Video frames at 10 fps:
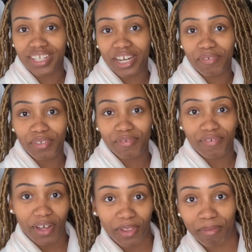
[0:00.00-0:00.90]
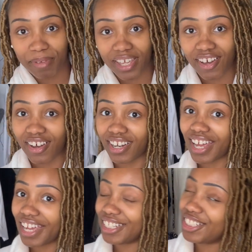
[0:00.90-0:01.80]
And if you follow me on
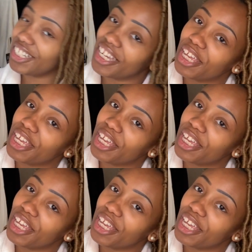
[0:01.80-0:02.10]
IG,